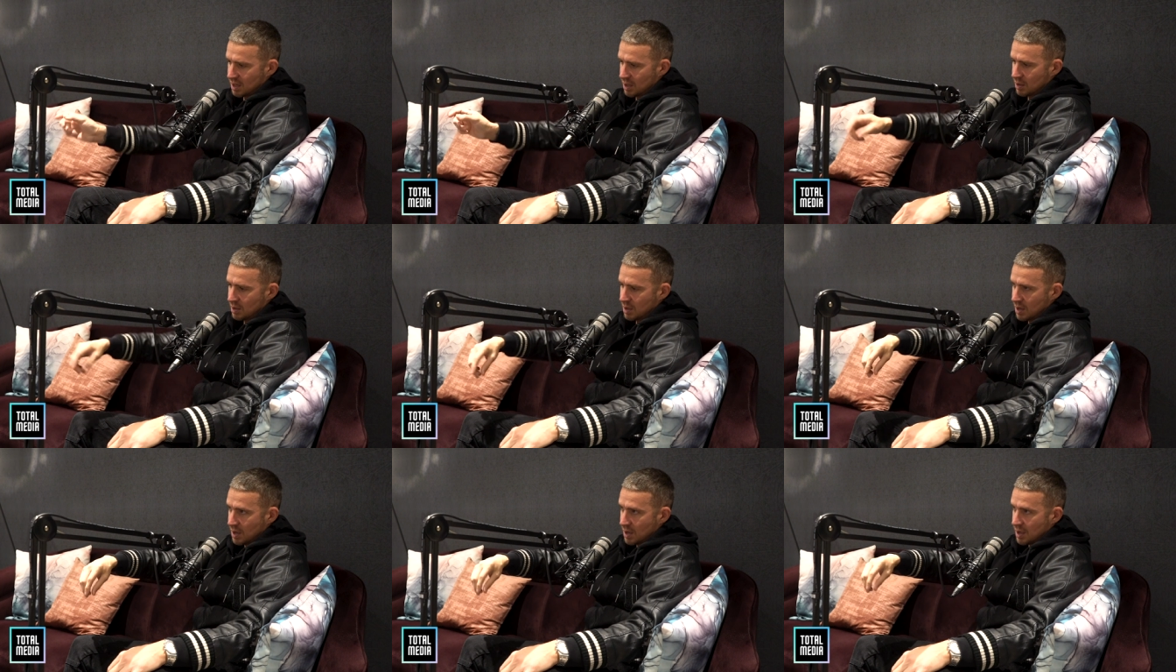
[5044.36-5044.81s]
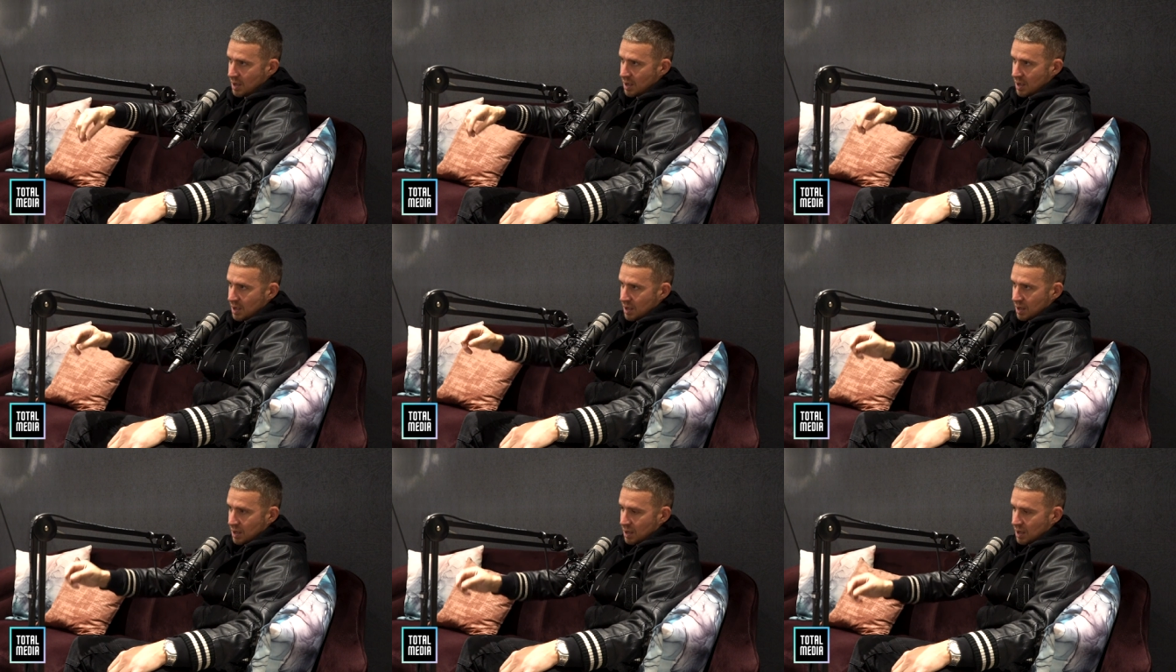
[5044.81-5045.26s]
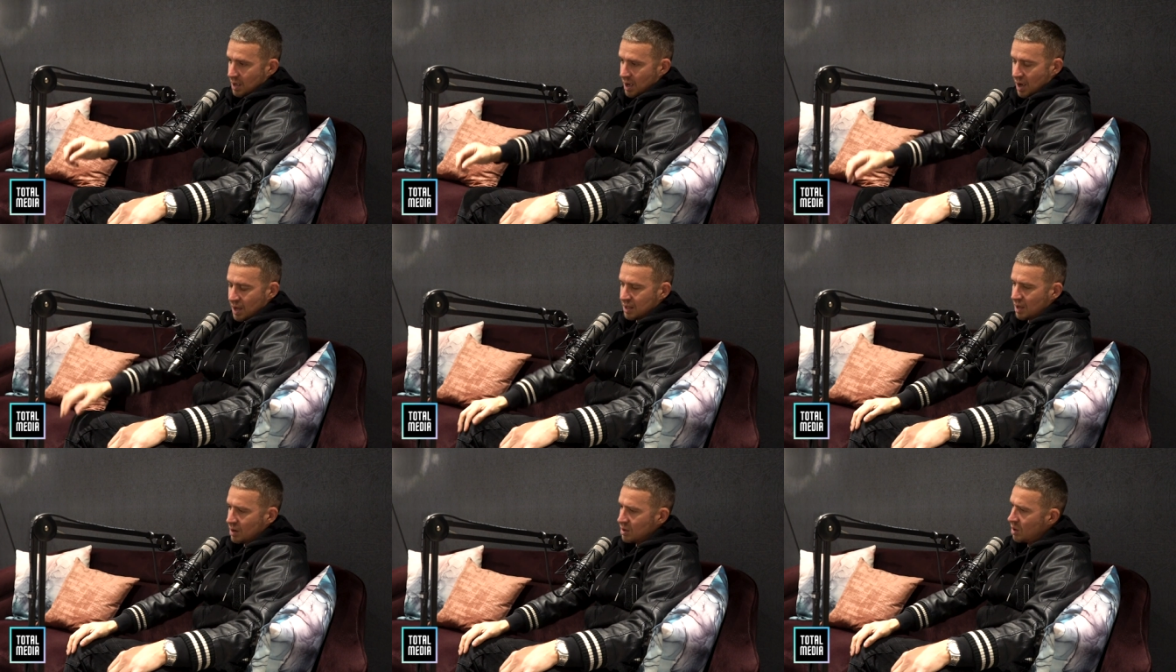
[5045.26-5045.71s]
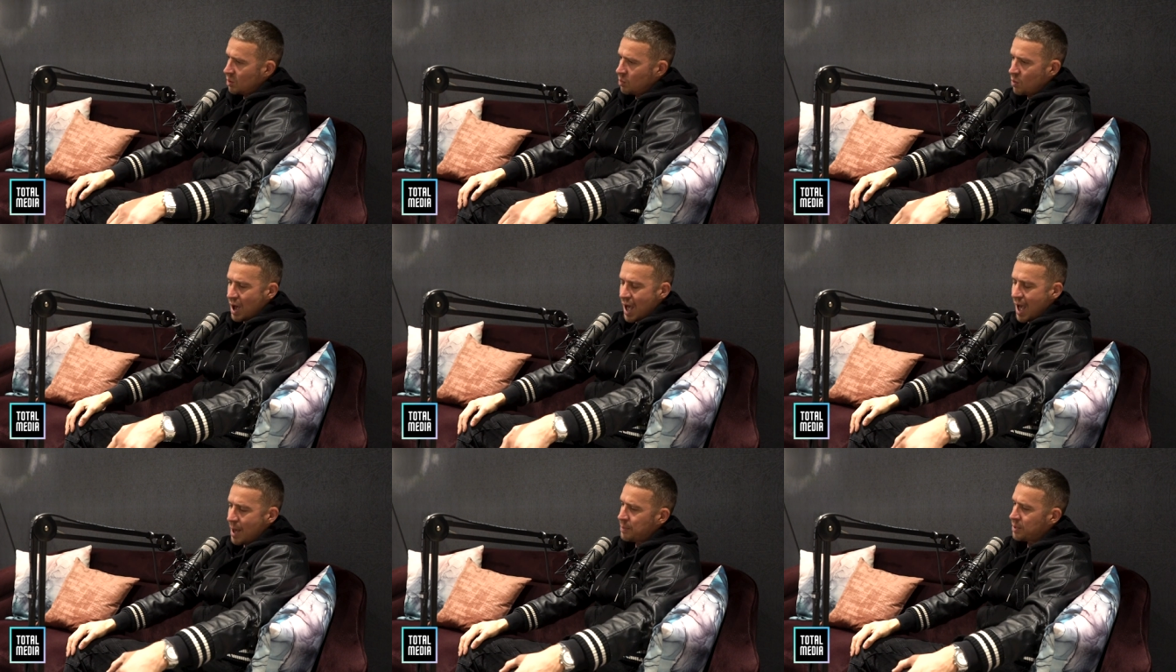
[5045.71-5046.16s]
so decline, did it? I don't know
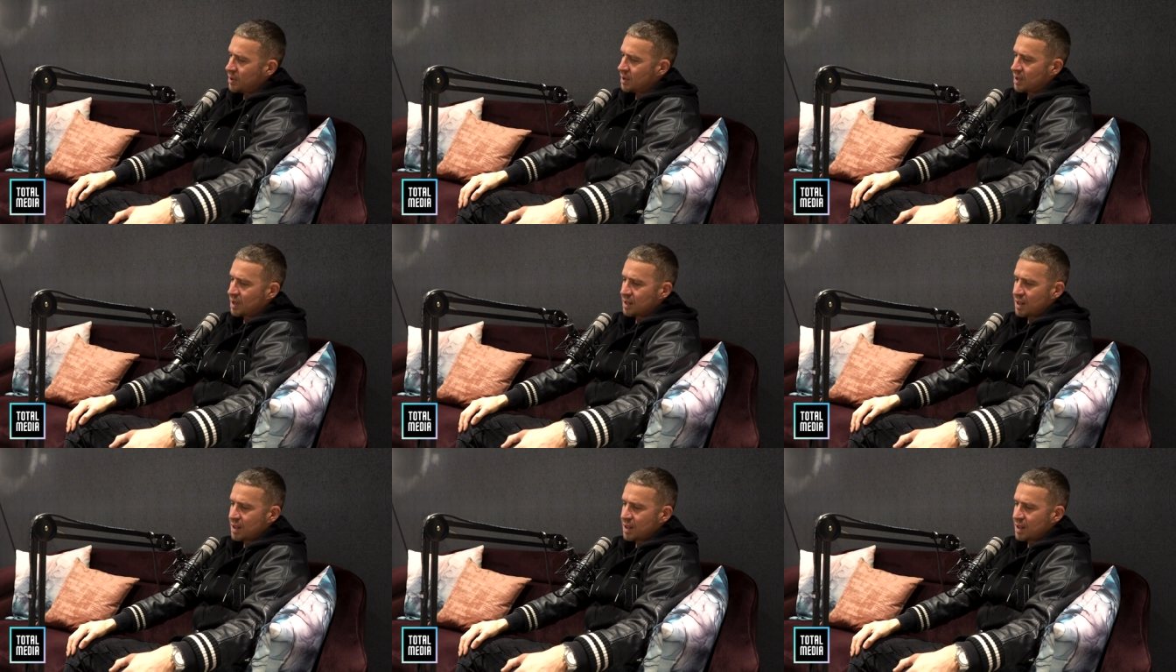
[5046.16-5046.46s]
what happened.